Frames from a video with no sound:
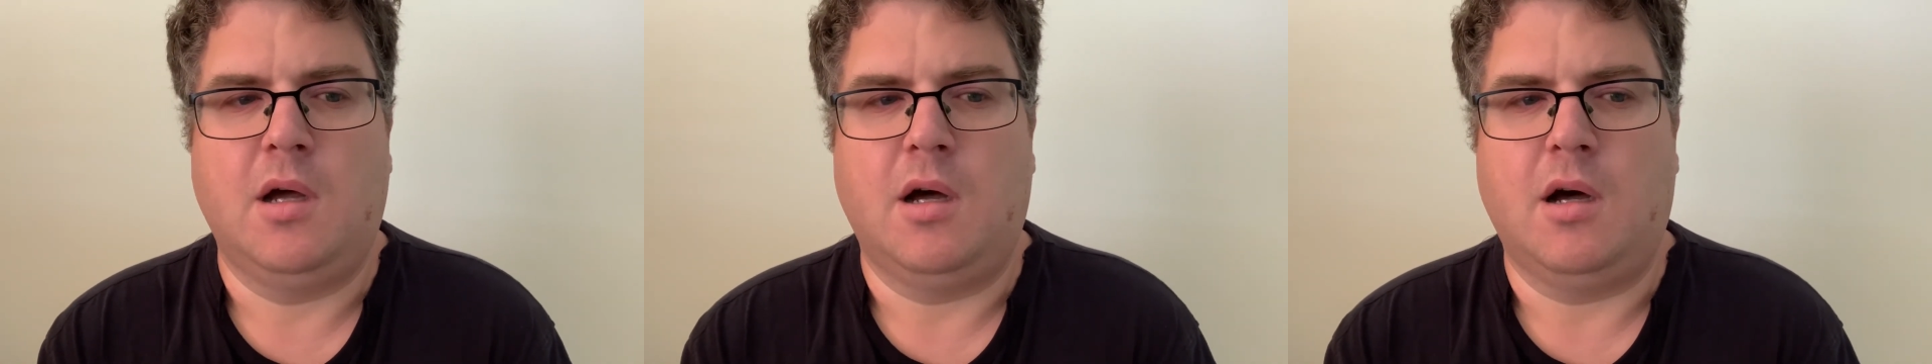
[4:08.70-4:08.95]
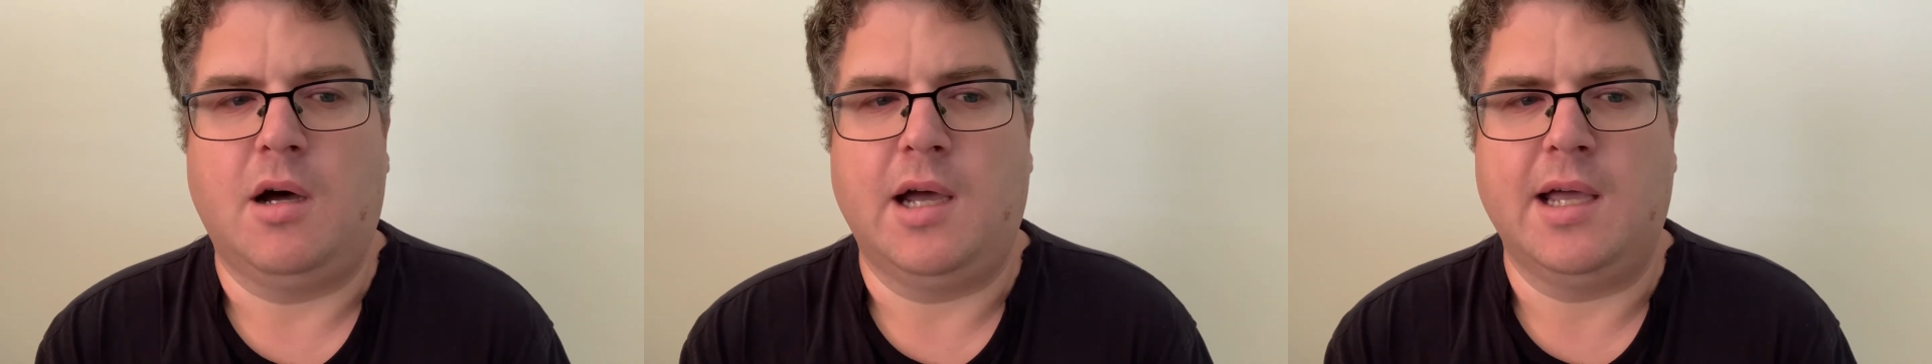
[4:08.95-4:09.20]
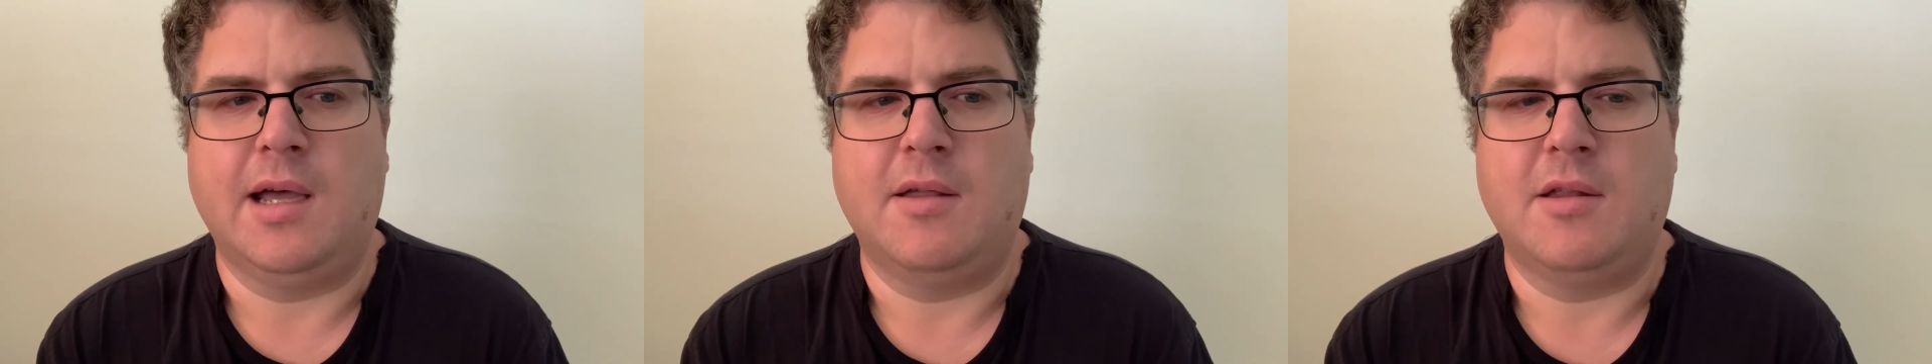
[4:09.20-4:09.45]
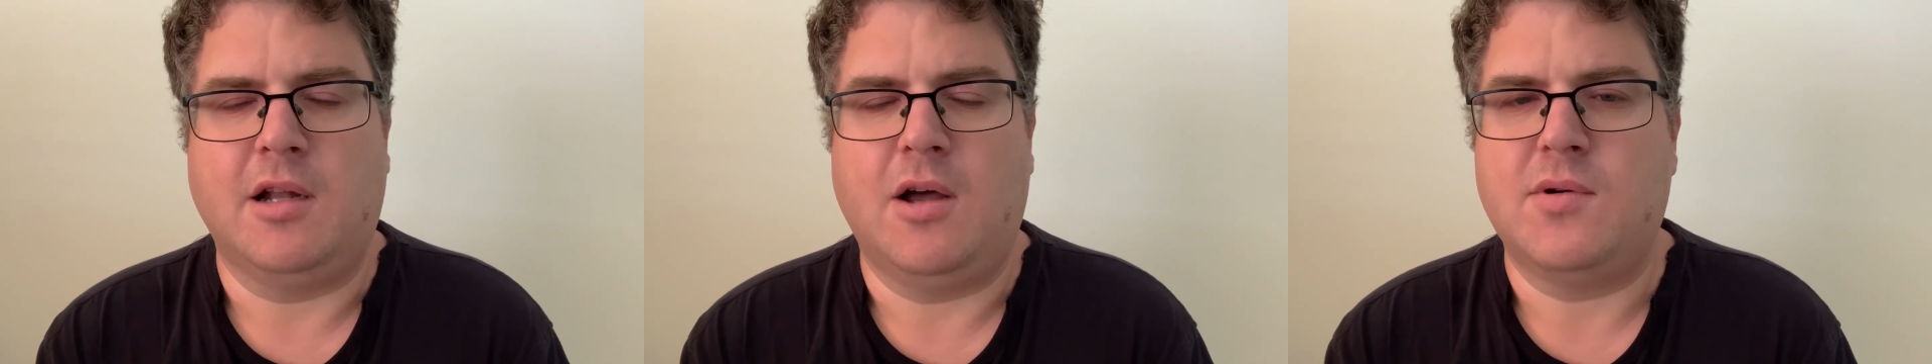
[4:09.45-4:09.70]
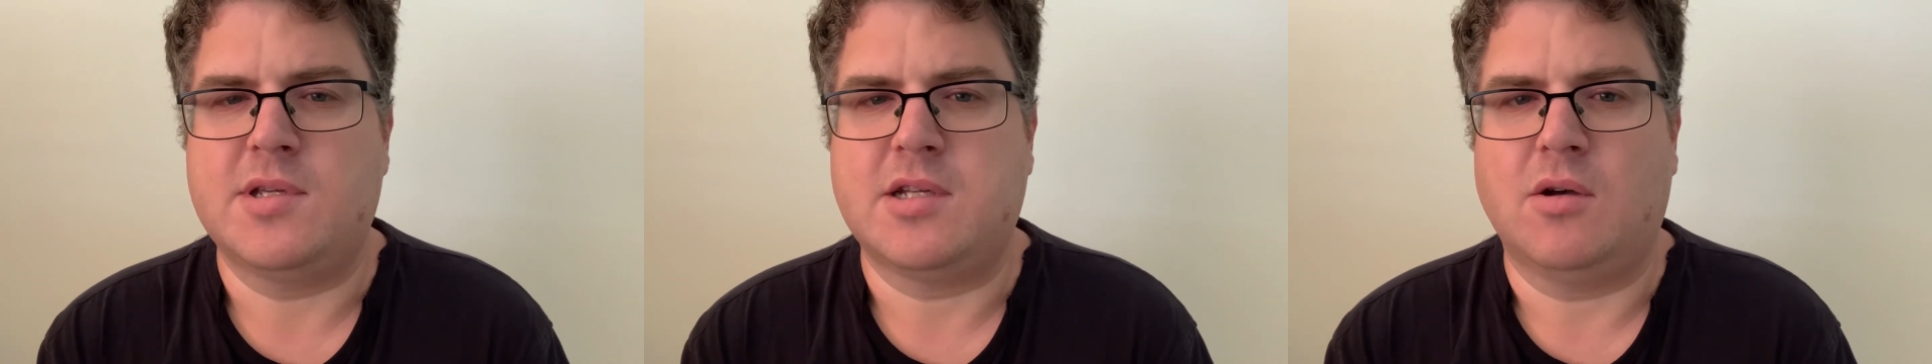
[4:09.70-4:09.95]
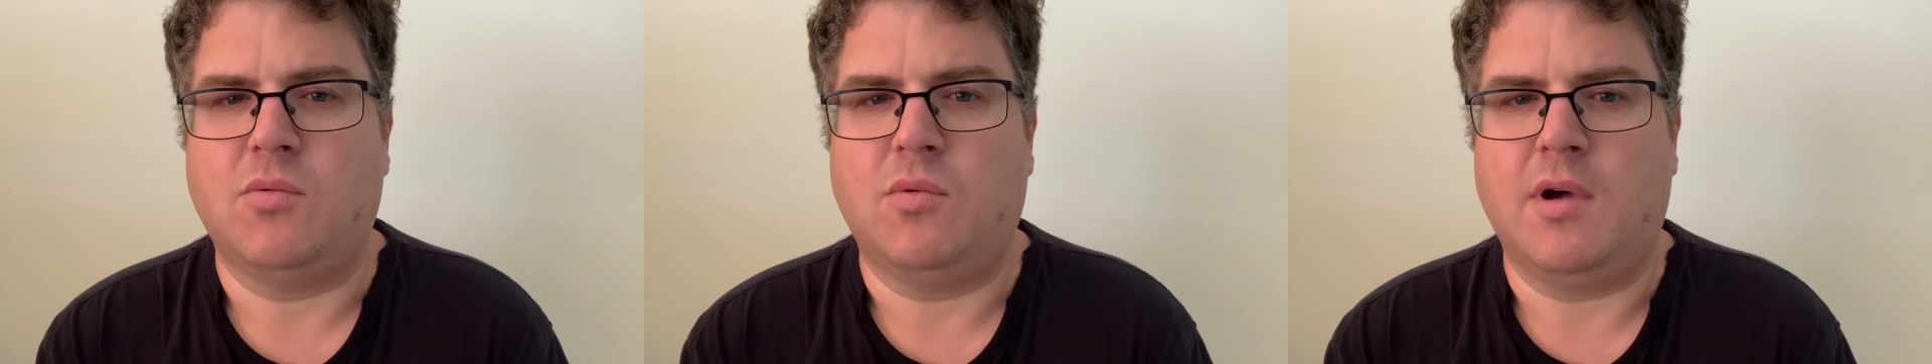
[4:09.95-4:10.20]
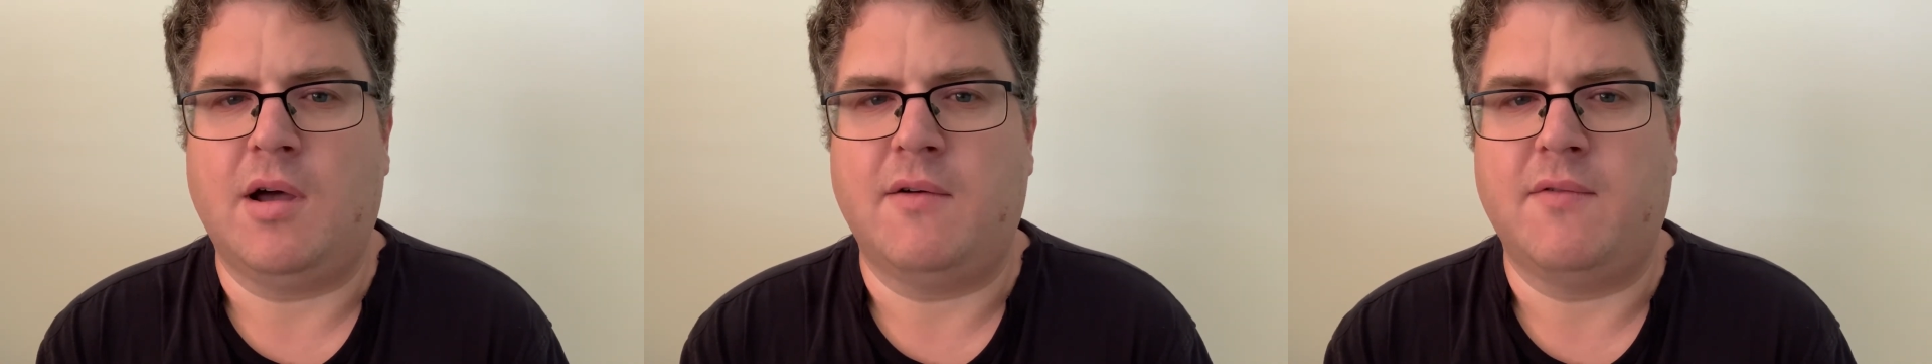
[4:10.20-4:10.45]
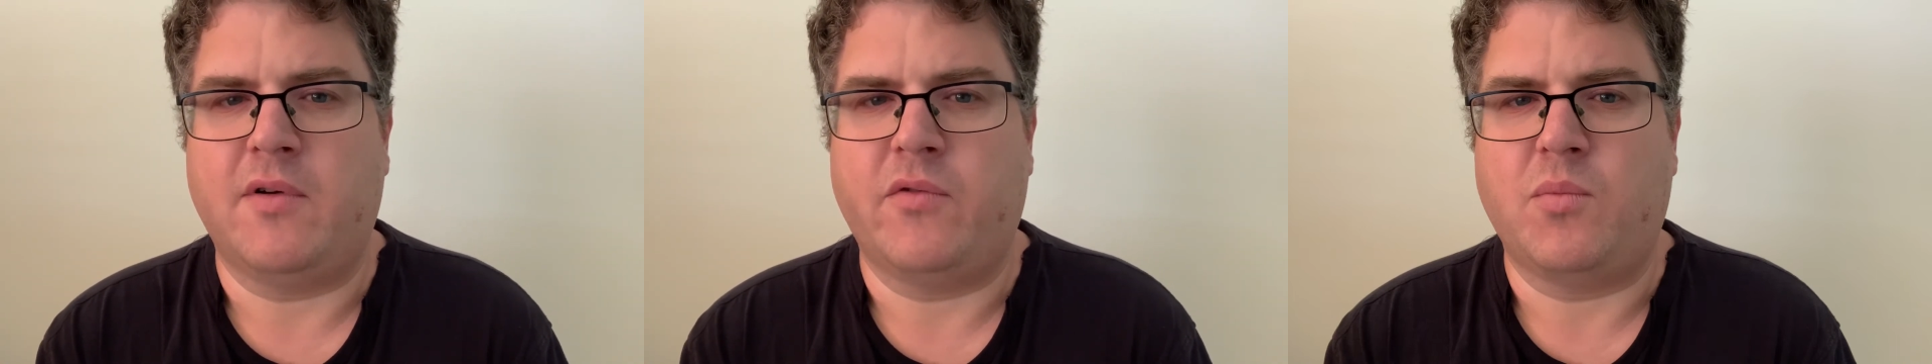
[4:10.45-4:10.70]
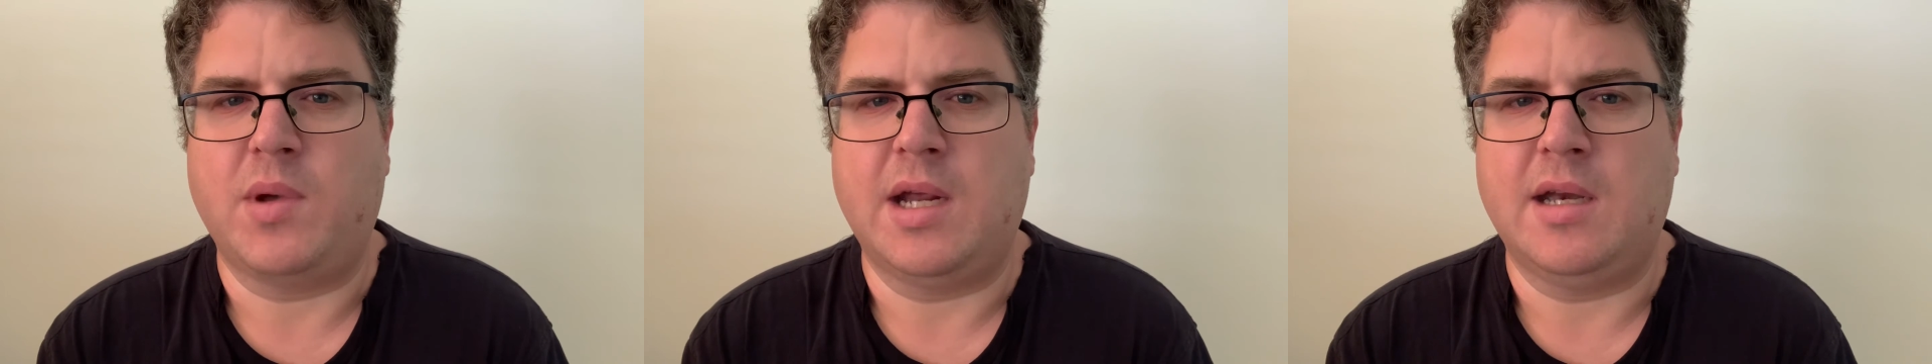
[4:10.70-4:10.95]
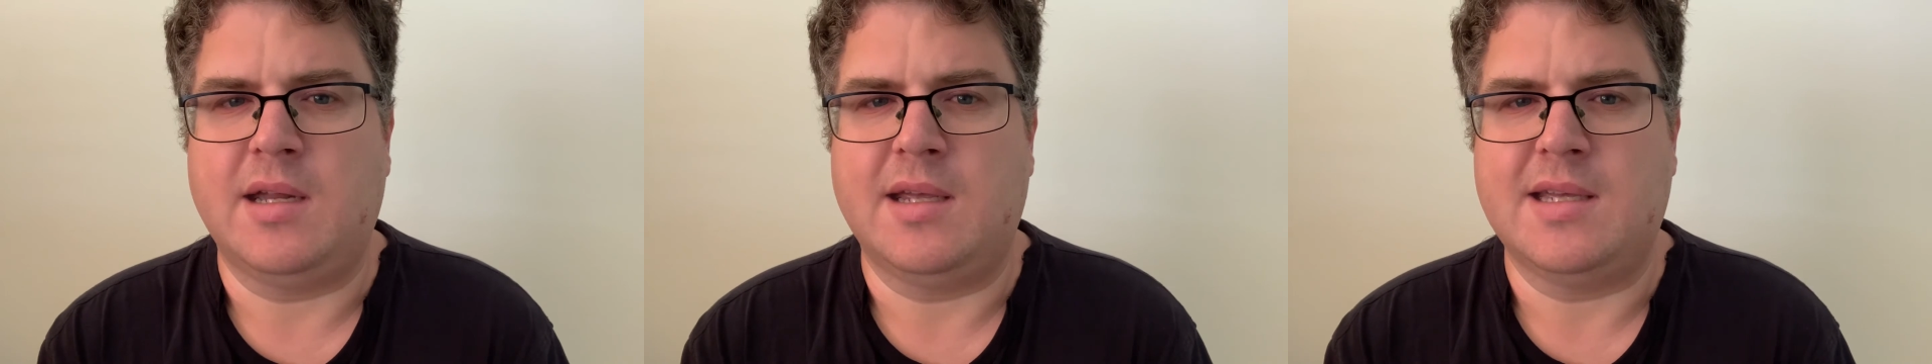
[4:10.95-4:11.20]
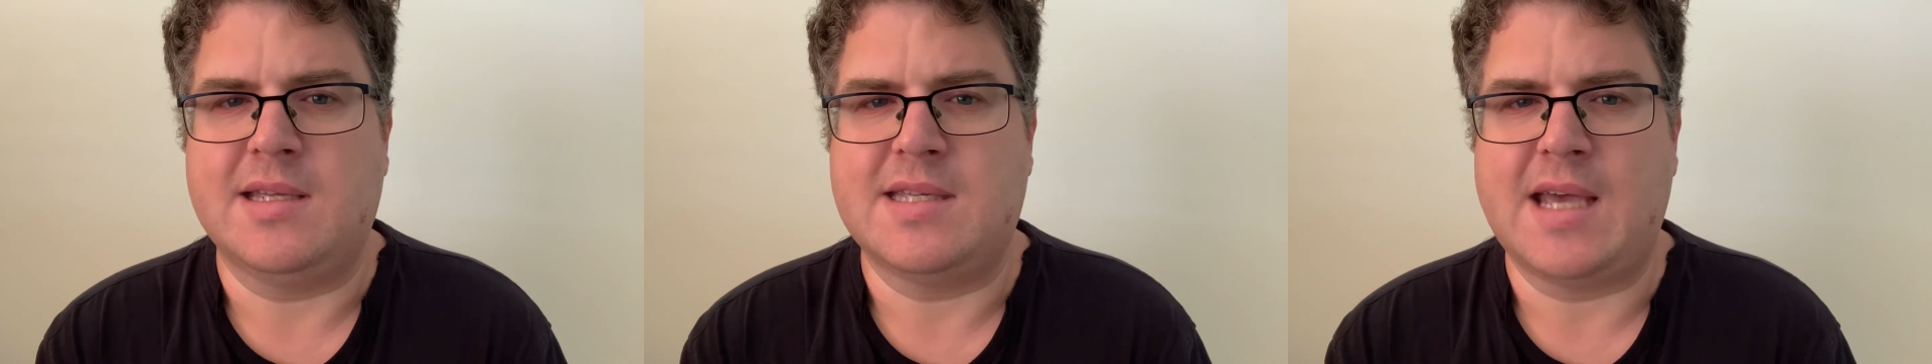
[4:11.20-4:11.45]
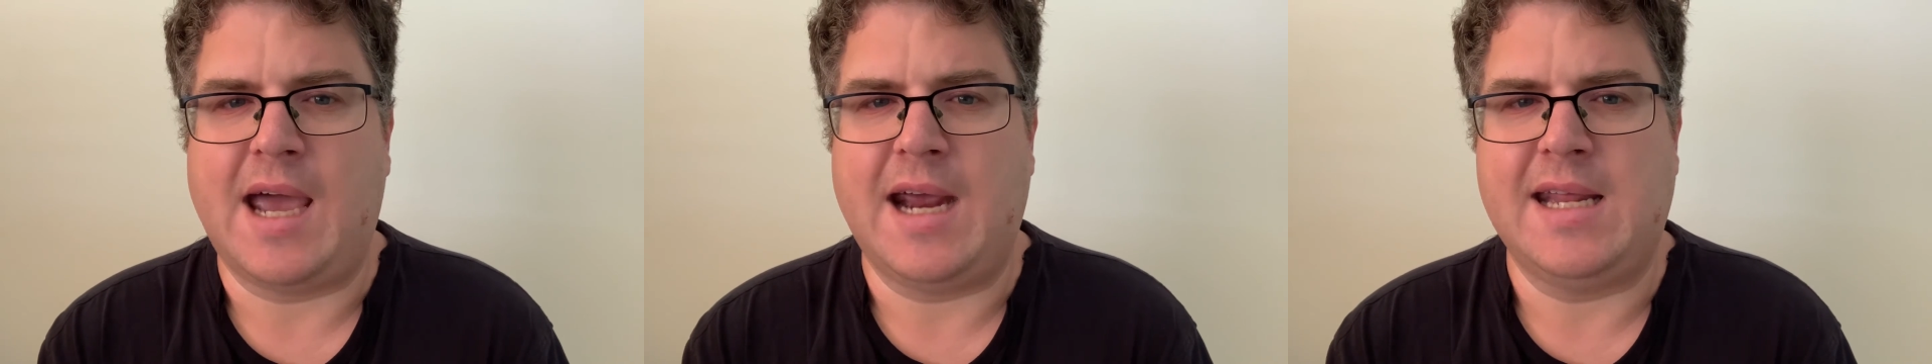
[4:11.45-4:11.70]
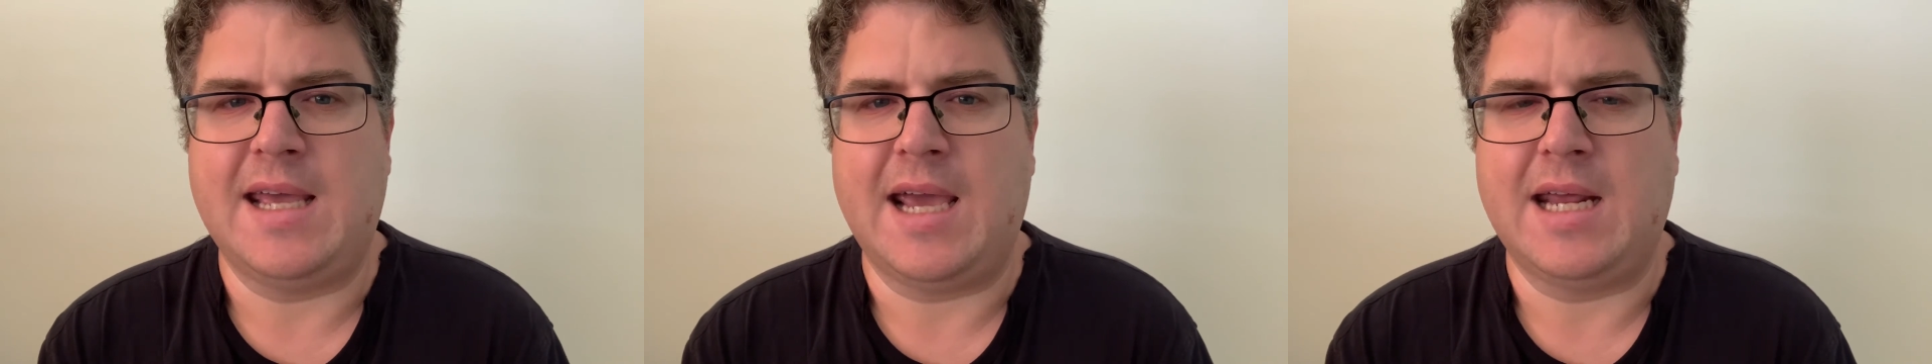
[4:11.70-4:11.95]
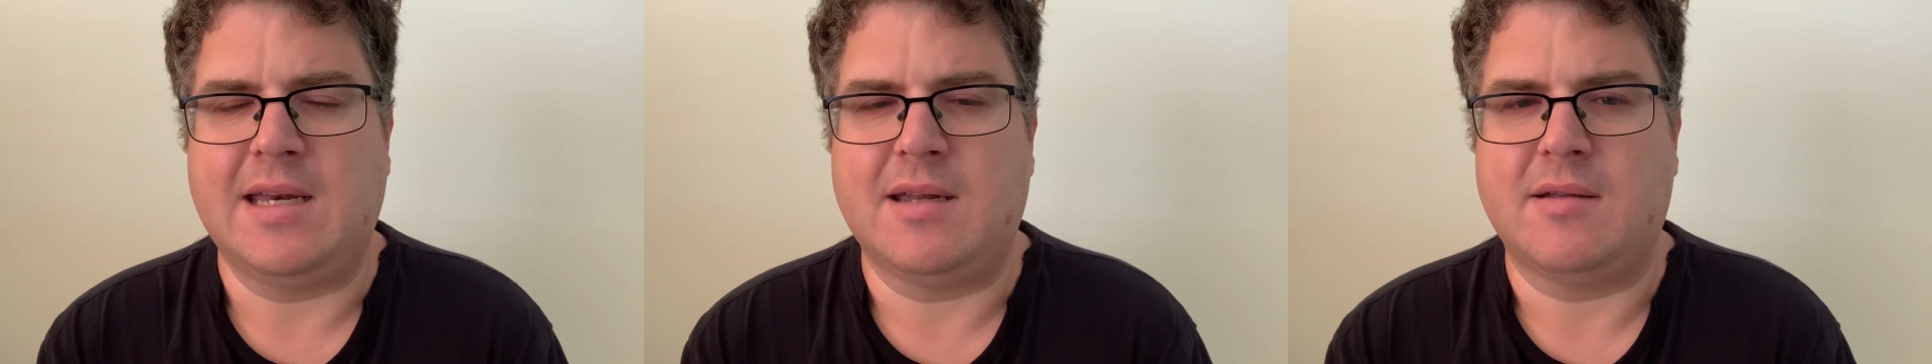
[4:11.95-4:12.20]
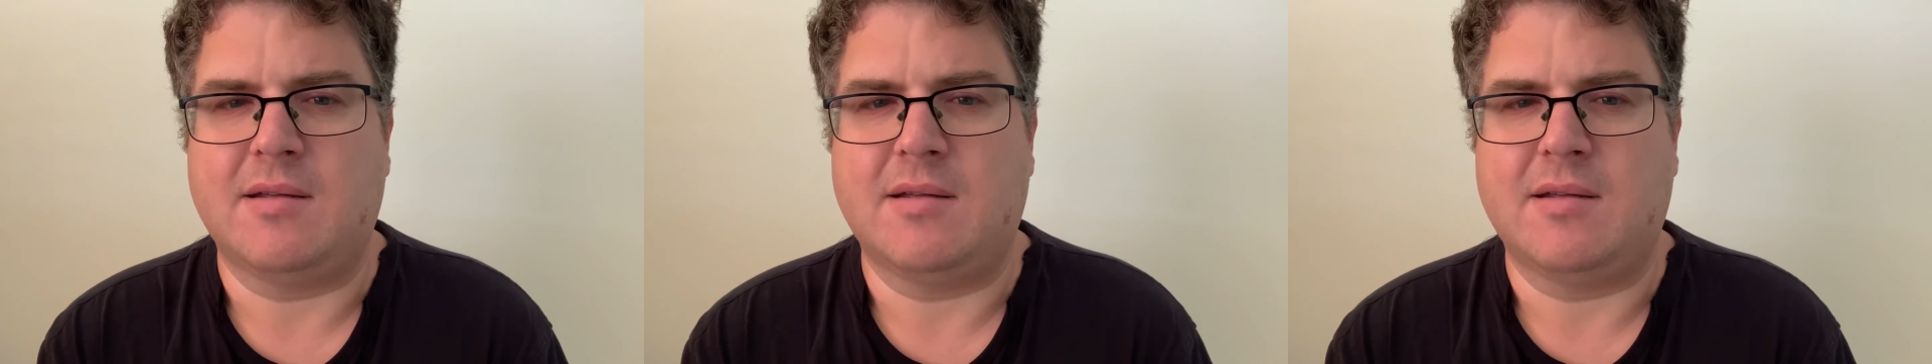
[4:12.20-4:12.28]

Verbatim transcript: I uh, the lowest I've ever been is 88